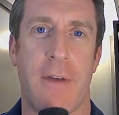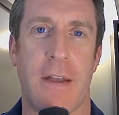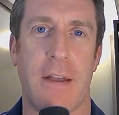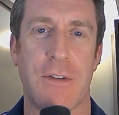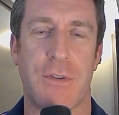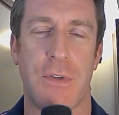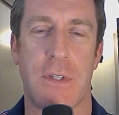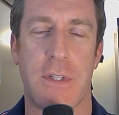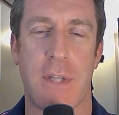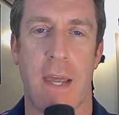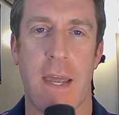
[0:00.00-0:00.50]
As
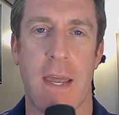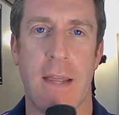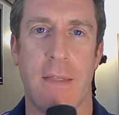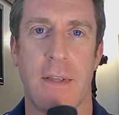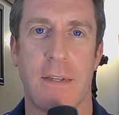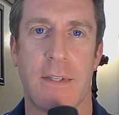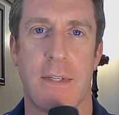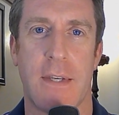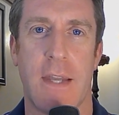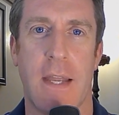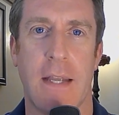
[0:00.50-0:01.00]
you take
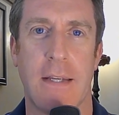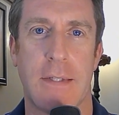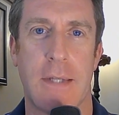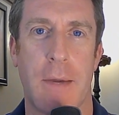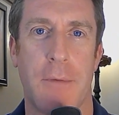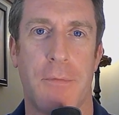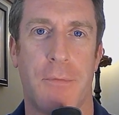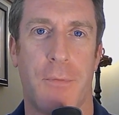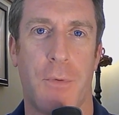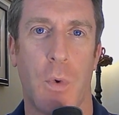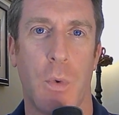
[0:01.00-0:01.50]
this next
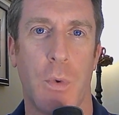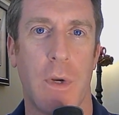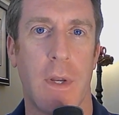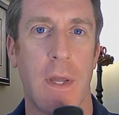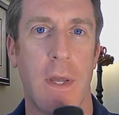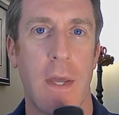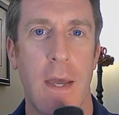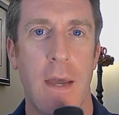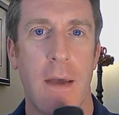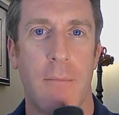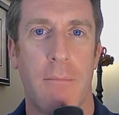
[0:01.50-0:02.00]
step forward,
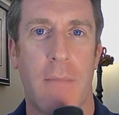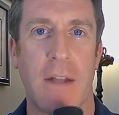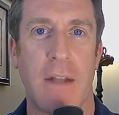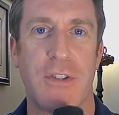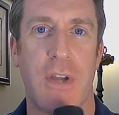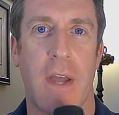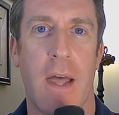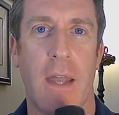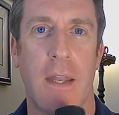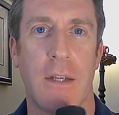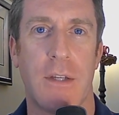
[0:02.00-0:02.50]
my
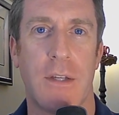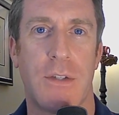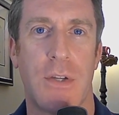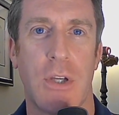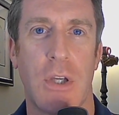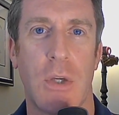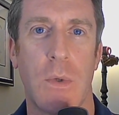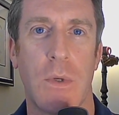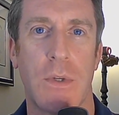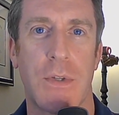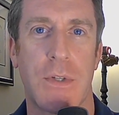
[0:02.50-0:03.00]
challenge to
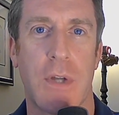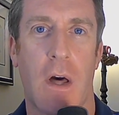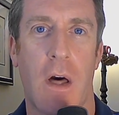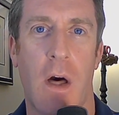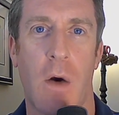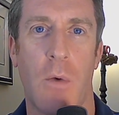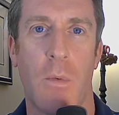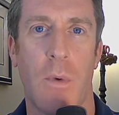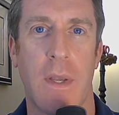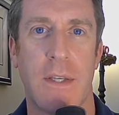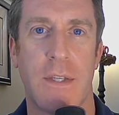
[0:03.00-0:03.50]
you is to
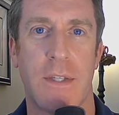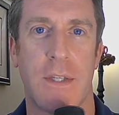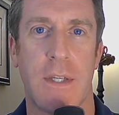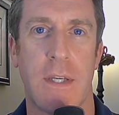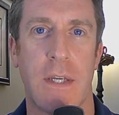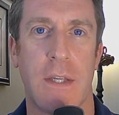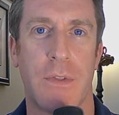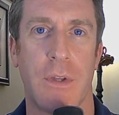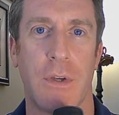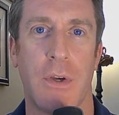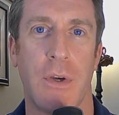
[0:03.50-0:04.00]
always
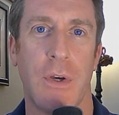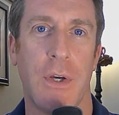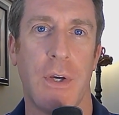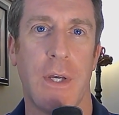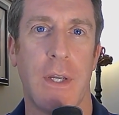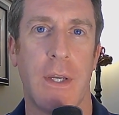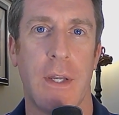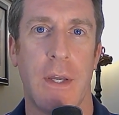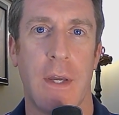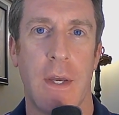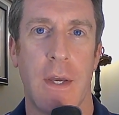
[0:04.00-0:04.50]
seek the
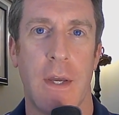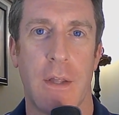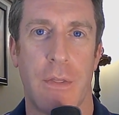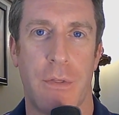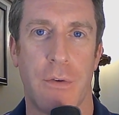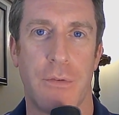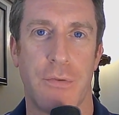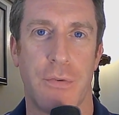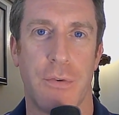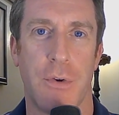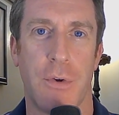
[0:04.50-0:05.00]
good,
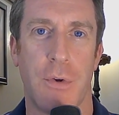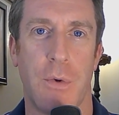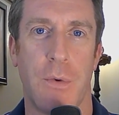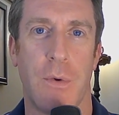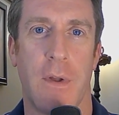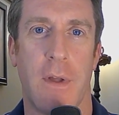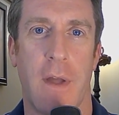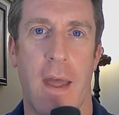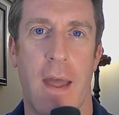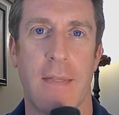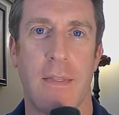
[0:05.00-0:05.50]
the true,
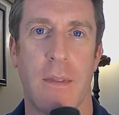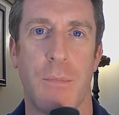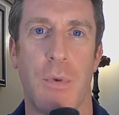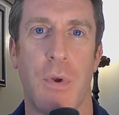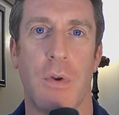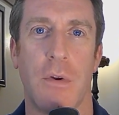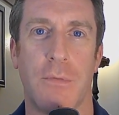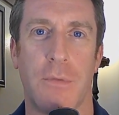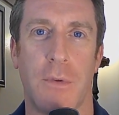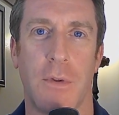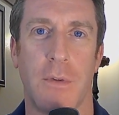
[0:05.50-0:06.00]
and the
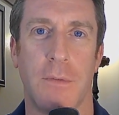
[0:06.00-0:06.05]
beautiful.